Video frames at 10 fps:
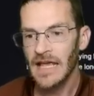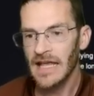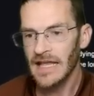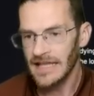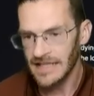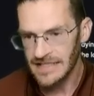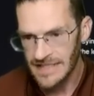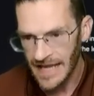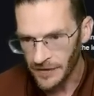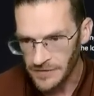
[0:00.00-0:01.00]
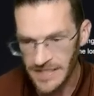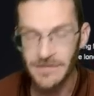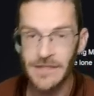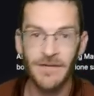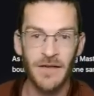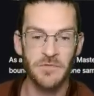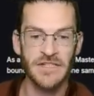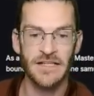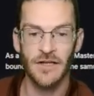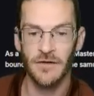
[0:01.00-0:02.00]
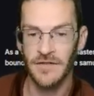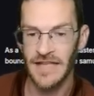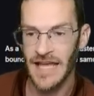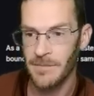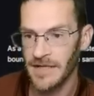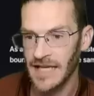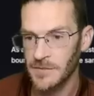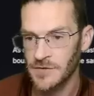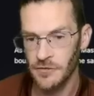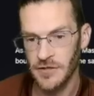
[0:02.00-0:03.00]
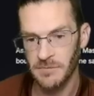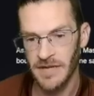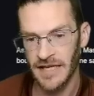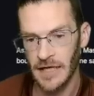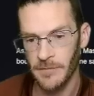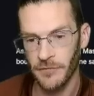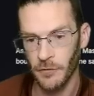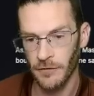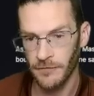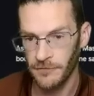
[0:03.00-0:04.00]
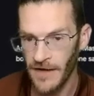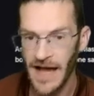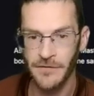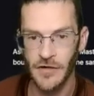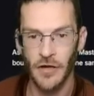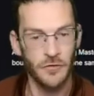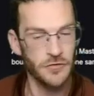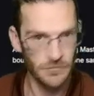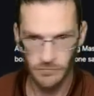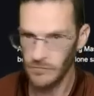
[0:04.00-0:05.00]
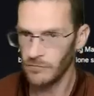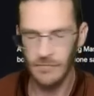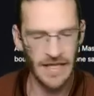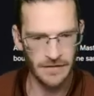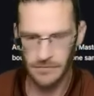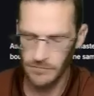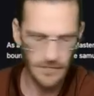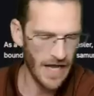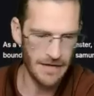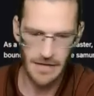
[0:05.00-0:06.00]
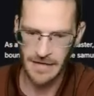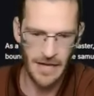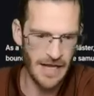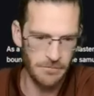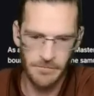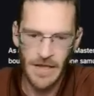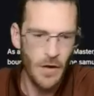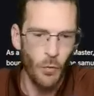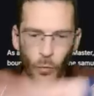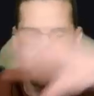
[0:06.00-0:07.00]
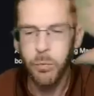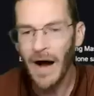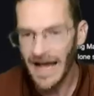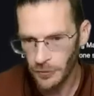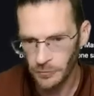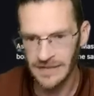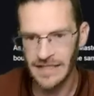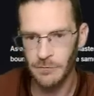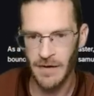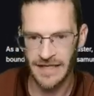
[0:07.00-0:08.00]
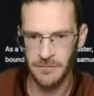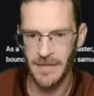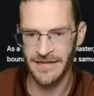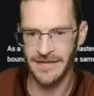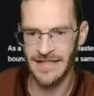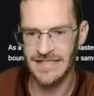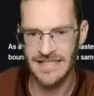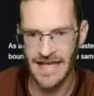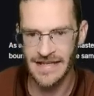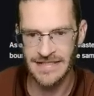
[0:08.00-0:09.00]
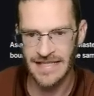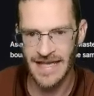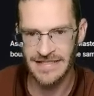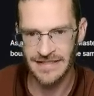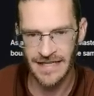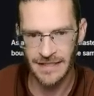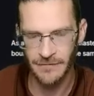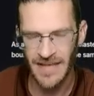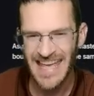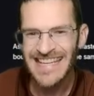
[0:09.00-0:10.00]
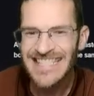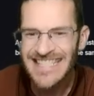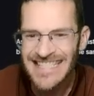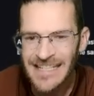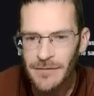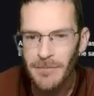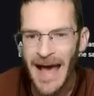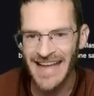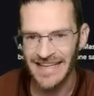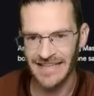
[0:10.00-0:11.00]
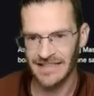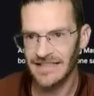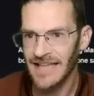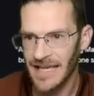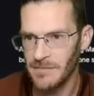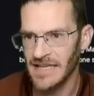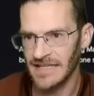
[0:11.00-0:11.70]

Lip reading: It is now 75% off in the Epic Game Store. You can pick it up for $5. Like, I wildly recommend this as a kind of cinematic gaming